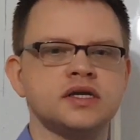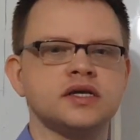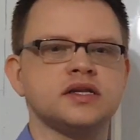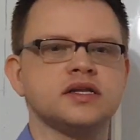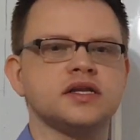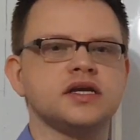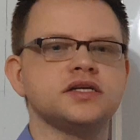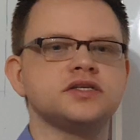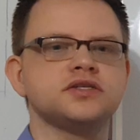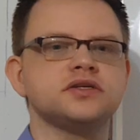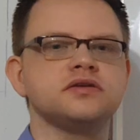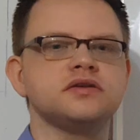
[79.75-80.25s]

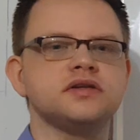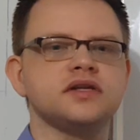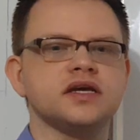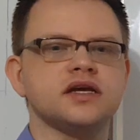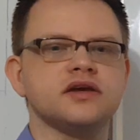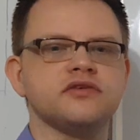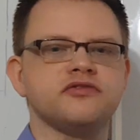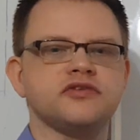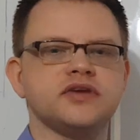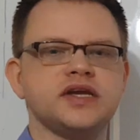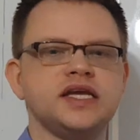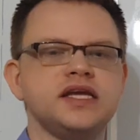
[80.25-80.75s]
They should
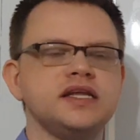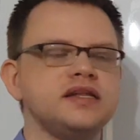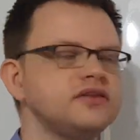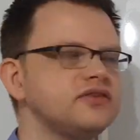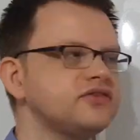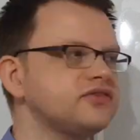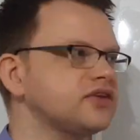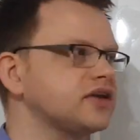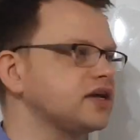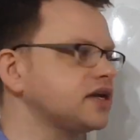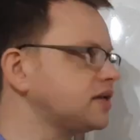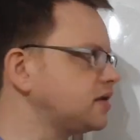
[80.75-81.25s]
have
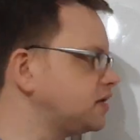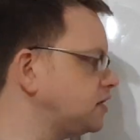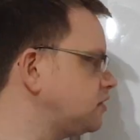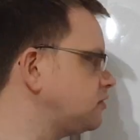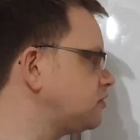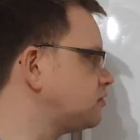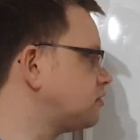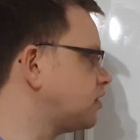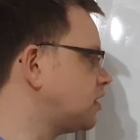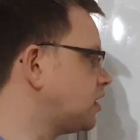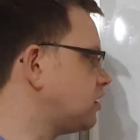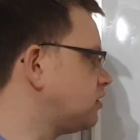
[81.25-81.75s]
insight
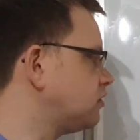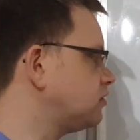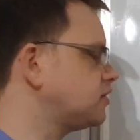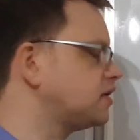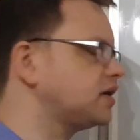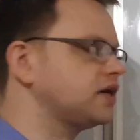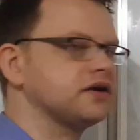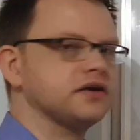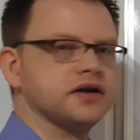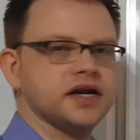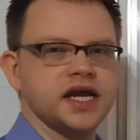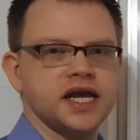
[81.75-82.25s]
into how
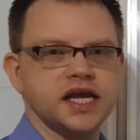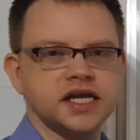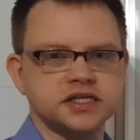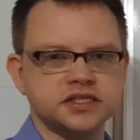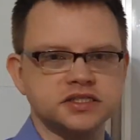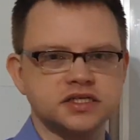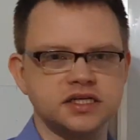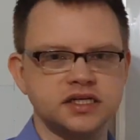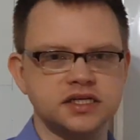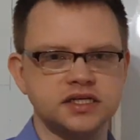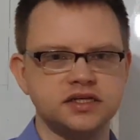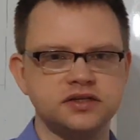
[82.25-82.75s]
they are
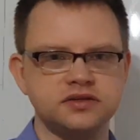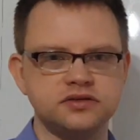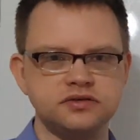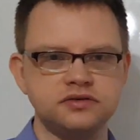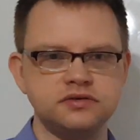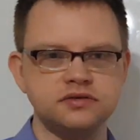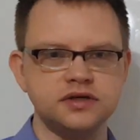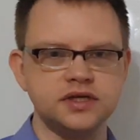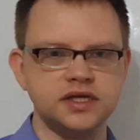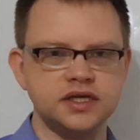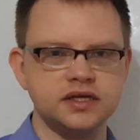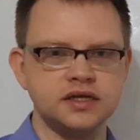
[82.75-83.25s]
actually
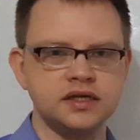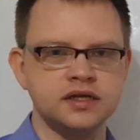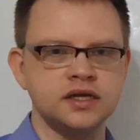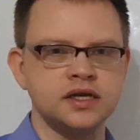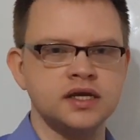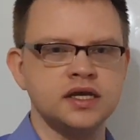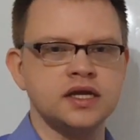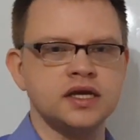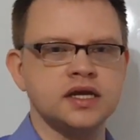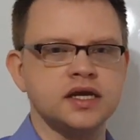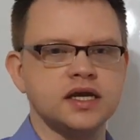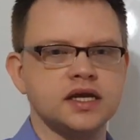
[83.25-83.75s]
doing,
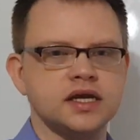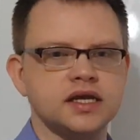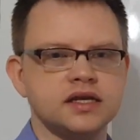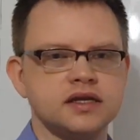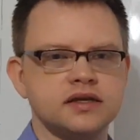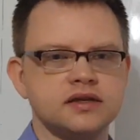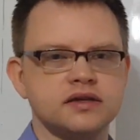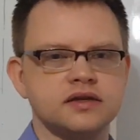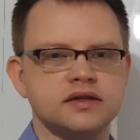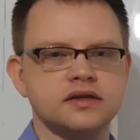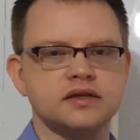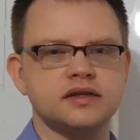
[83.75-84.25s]

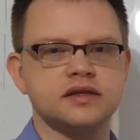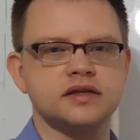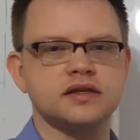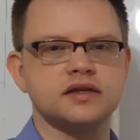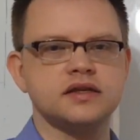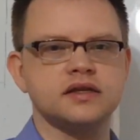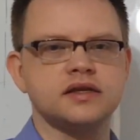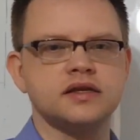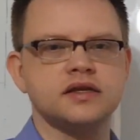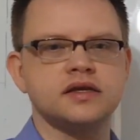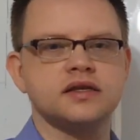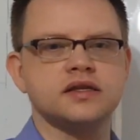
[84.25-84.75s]
and
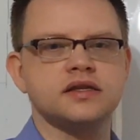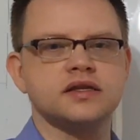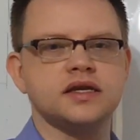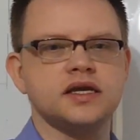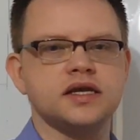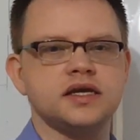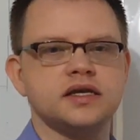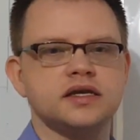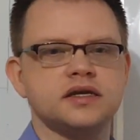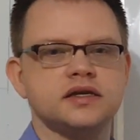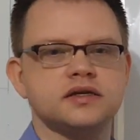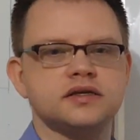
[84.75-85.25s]

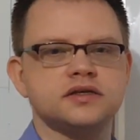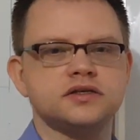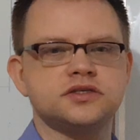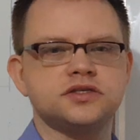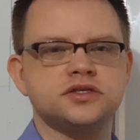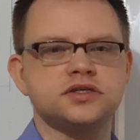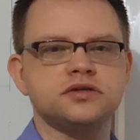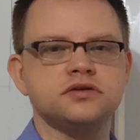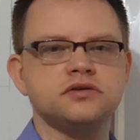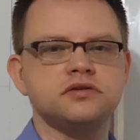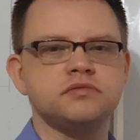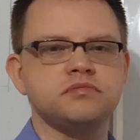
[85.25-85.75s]
they
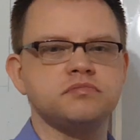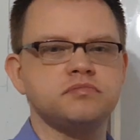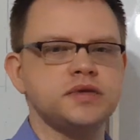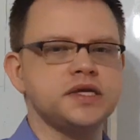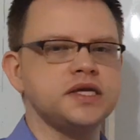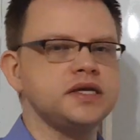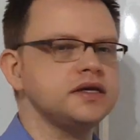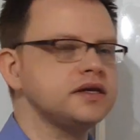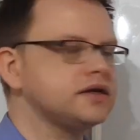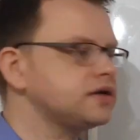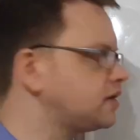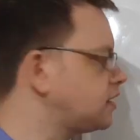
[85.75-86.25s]
should
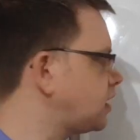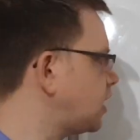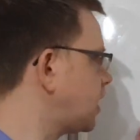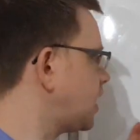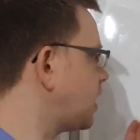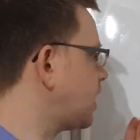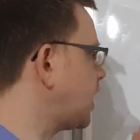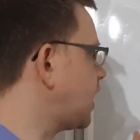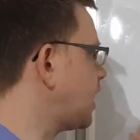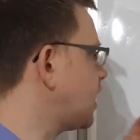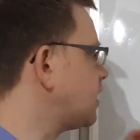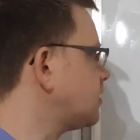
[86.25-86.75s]
be,
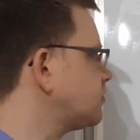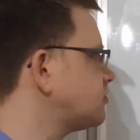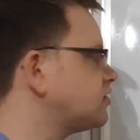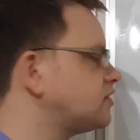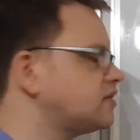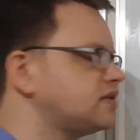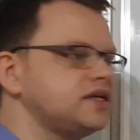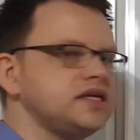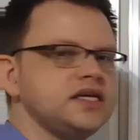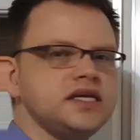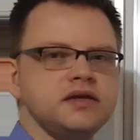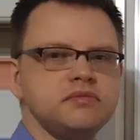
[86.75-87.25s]
as a
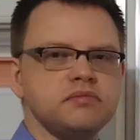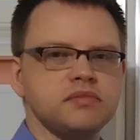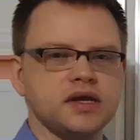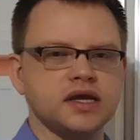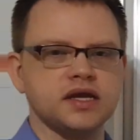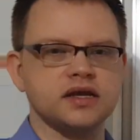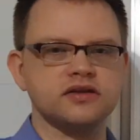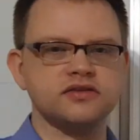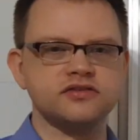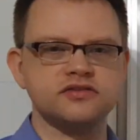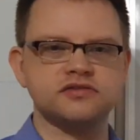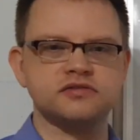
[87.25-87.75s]
team,
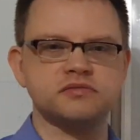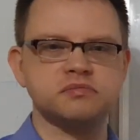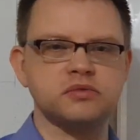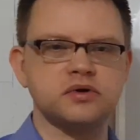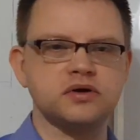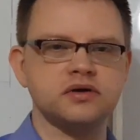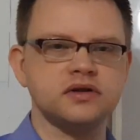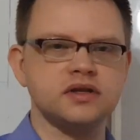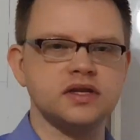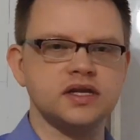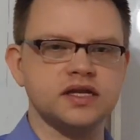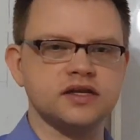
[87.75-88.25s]
as
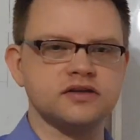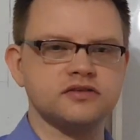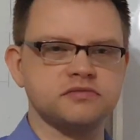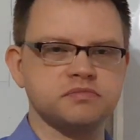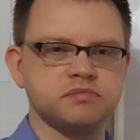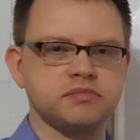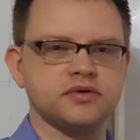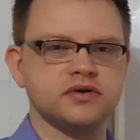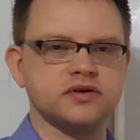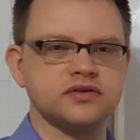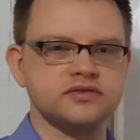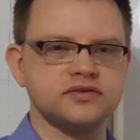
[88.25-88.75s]
small as
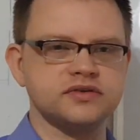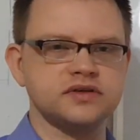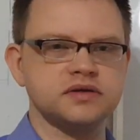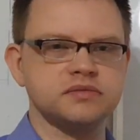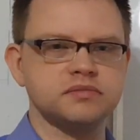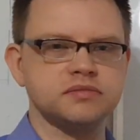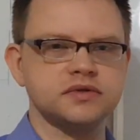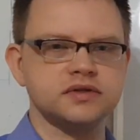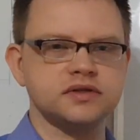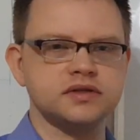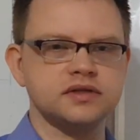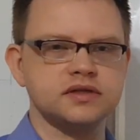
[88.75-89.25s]

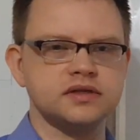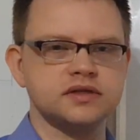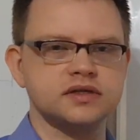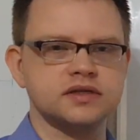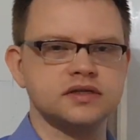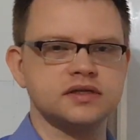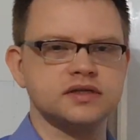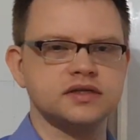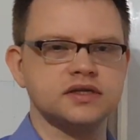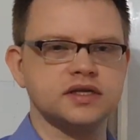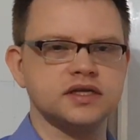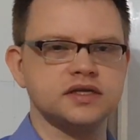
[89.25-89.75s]
possible.
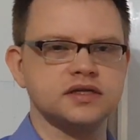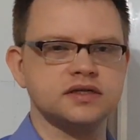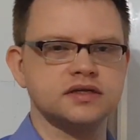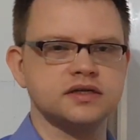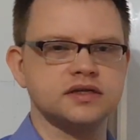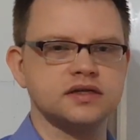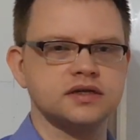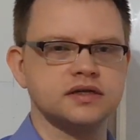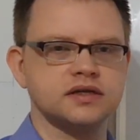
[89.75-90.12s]
They